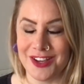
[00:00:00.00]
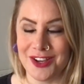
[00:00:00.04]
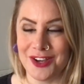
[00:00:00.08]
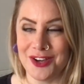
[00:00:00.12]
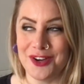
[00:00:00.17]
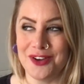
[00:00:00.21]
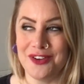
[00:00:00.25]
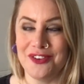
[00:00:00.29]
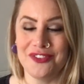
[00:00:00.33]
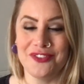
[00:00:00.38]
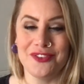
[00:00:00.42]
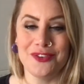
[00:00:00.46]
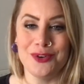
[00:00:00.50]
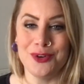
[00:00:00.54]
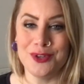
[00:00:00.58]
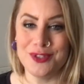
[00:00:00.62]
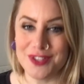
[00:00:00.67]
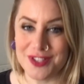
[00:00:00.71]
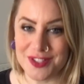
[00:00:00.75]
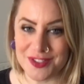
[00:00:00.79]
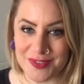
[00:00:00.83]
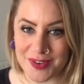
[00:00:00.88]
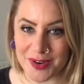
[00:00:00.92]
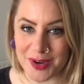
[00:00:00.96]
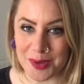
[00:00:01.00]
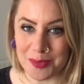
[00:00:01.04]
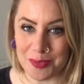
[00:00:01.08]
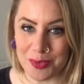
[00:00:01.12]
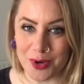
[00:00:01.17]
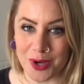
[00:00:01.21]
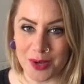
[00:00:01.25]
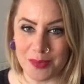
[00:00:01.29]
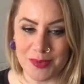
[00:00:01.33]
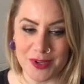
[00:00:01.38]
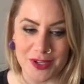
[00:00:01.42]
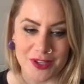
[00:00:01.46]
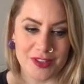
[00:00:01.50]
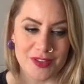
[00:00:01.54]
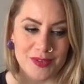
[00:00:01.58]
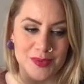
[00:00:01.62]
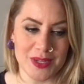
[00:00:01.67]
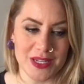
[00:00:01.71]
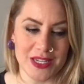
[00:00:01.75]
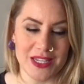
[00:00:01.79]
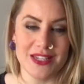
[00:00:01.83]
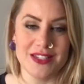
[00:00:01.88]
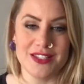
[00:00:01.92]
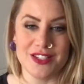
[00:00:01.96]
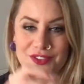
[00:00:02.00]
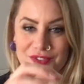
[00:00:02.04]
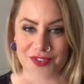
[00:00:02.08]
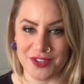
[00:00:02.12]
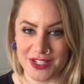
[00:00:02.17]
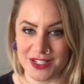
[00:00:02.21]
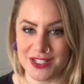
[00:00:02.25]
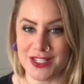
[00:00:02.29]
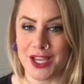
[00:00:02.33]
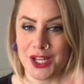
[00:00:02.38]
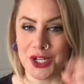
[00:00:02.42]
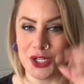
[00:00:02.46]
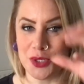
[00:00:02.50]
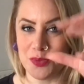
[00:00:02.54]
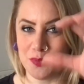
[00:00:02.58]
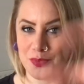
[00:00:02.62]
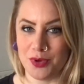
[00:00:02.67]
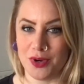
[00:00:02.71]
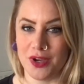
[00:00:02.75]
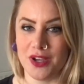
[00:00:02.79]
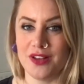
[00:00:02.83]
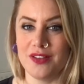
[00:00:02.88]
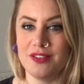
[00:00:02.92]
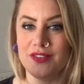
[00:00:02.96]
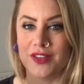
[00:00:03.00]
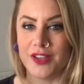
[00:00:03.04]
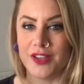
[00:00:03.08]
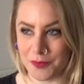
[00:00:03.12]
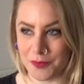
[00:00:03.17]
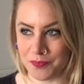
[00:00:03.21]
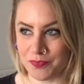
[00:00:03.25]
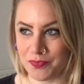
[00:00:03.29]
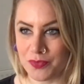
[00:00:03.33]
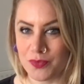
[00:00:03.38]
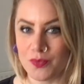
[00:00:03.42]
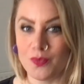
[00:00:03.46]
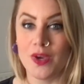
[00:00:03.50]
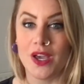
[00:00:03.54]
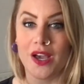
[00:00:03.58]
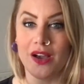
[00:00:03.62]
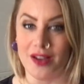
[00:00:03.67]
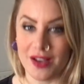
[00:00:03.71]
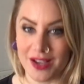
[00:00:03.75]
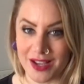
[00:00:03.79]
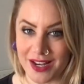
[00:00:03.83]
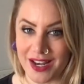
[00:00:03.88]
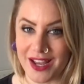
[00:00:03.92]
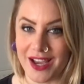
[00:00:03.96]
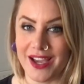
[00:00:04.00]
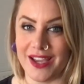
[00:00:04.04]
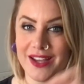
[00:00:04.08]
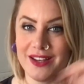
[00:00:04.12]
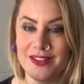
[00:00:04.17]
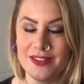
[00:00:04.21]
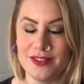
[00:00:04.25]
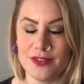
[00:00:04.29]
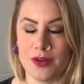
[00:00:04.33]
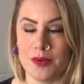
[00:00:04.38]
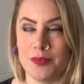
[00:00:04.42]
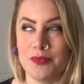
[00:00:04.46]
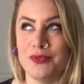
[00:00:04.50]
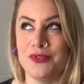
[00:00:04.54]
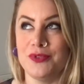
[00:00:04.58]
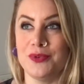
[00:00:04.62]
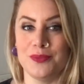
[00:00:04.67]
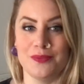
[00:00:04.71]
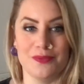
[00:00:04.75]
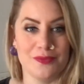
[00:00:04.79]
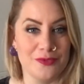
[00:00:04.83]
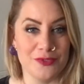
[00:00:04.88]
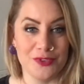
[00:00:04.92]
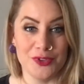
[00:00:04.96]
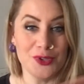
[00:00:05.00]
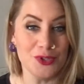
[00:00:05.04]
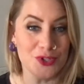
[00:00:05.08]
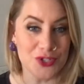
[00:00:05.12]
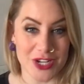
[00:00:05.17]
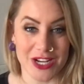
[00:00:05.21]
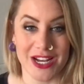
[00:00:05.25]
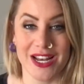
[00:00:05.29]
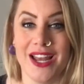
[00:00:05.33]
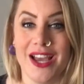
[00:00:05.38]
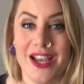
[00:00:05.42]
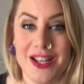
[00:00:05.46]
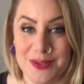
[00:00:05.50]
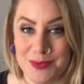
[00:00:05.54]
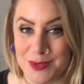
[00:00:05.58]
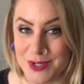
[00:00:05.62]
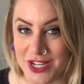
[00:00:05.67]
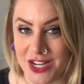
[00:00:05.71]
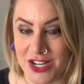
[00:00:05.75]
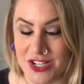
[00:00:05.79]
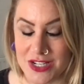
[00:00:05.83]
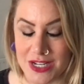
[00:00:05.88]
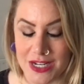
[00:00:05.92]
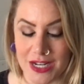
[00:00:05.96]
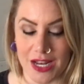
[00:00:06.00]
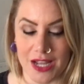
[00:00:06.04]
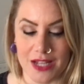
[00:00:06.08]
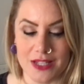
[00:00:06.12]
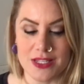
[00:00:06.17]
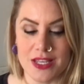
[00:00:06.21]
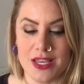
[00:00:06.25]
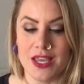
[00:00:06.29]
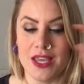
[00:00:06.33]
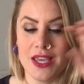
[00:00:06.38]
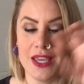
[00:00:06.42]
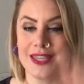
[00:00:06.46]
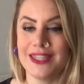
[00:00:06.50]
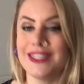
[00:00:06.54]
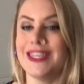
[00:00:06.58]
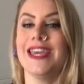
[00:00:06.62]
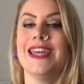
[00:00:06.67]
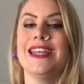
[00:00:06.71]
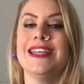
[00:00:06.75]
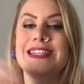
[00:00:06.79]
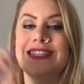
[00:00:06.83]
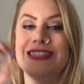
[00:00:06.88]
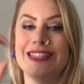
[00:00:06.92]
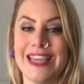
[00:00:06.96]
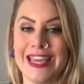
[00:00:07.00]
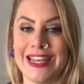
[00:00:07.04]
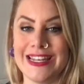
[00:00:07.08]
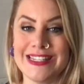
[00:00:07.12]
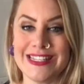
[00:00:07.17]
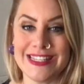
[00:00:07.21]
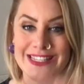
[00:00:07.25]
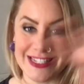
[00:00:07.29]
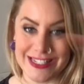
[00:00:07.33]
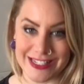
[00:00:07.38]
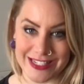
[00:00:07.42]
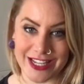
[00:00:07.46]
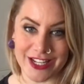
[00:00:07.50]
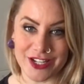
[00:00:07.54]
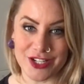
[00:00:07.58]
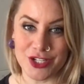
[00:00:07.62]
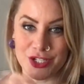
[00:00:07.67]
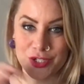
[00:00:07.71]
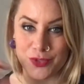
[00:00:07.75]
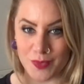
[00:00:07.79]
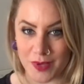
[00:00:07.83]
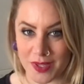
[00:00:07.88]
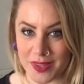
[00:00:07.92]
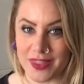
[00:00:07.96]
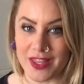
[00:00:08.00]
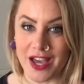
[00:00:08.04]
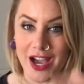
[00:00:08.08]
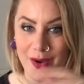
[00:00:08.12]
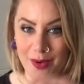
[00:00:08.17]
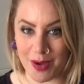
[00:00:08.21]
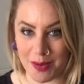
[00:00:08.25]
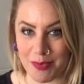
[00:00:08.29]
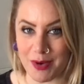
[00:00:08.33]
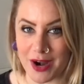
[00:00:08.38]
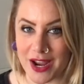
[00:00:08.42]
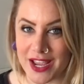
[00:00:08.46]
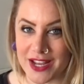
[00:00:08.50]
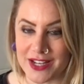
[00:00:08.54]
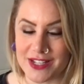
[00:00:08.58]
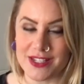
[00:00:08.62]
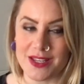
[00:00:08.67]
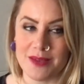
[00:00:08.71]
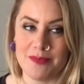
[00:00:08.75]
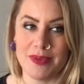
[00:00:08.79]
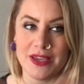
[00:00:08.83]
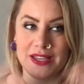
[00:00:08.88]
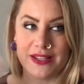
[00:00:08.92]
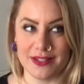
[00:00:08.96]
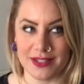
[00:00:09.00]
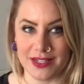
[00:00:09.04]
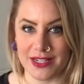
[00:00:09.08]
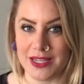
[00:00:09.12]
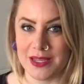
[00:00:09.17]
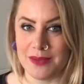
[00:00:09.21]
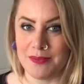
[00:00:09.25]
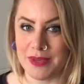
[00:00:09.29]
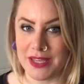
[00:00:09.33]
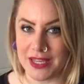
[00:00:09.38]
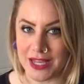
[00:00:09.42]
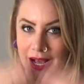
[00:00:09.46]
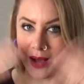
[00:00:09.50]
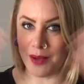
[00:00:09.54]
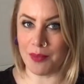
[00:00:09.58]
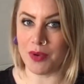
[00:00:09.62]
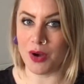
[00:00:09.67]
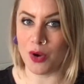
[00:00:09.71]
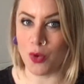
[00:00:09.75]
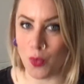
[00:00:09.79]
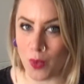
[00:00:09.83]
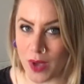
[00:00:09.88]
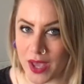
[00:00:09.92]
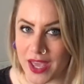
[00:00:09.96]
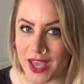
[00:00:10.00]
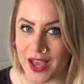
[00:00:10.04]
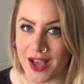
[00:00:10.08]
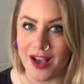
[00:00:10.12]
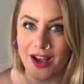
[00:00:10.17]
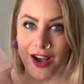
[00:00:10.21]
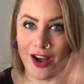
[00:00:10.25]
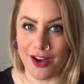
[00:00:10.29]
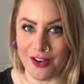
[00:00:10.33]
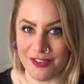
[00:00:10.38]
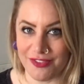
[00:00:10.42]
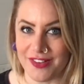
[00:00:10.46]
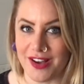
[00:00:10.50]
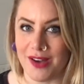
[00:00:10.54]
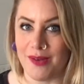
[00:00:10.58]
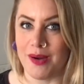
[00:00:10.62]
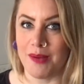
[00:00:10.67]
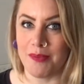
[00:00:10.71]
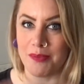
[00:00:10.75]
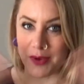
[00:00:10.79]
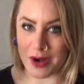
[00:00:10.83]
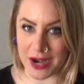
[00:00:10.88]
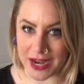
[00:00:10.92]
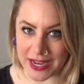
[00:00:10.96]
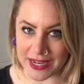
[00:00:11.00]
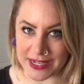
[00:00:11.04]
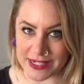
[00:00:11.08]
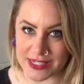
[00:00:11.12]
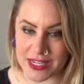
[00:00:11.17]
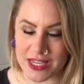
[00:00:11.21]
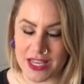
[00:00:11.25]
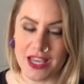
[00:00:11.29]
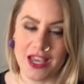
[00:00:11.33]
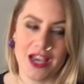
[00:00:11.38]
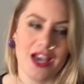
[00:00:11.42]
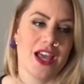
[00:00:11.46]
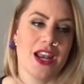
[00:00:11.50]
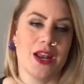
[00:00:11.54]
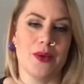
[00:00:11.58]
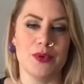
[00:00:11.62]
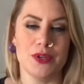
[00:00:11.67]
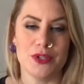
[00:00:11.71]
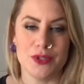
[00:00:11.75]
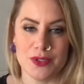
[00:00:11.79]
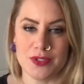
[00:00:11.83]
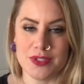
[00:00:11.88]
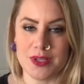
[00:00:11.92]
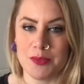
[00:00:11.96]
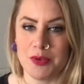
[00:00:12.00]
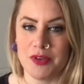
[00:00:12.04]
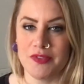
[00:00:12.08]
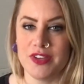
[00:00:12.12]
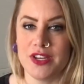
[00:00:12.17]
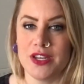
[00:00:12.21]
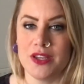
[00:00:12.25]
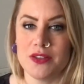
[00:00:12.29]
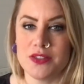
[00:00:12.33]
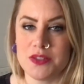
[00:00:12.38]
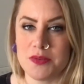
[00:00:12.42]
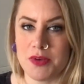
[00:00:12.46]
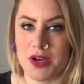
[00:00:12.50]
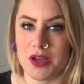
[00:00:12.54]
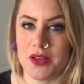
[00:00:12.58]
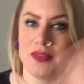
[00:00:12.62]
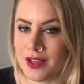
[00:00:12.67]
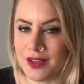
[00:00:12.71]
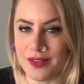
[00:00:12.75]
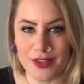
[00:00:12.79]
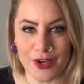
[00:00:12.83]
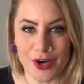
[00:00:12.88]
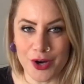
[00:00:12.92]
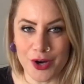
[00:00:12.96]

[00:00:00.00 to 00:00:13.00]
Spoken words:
Of course, it's very important because we need different touch points where our clients, or future clients, potential clients, can get in touch with our brand and basically become aware of our brand. And I will do some more videos about the whole